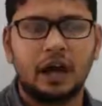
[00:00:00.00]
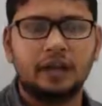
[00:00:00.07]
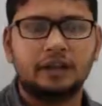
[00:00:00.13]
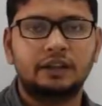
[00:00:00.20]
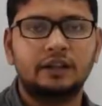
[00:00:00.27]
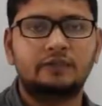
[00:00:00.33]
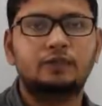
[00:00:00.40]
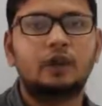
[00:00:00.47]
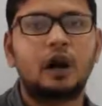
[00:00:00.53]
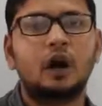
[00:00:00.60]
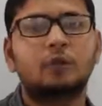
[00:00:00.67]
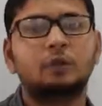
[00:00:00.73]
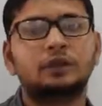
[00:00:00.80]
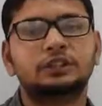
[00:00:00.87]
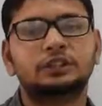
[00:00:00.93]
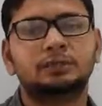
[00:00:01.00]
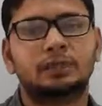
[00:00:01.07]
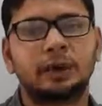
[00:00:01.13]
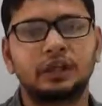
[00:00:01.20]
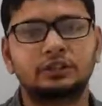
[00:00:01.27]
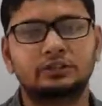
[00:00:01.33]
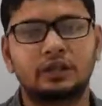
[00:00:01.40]
and therefore how much
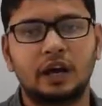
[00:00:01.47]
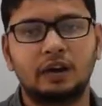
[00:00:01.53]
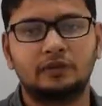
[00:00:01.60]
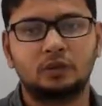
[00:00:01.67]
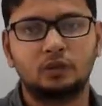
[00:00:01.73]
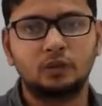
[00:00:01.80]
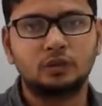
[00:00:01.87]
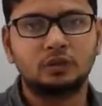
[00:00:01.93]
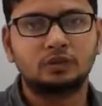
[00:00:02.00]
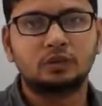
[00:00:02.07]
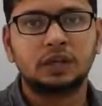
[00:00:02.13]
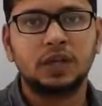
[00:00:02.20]
price we have to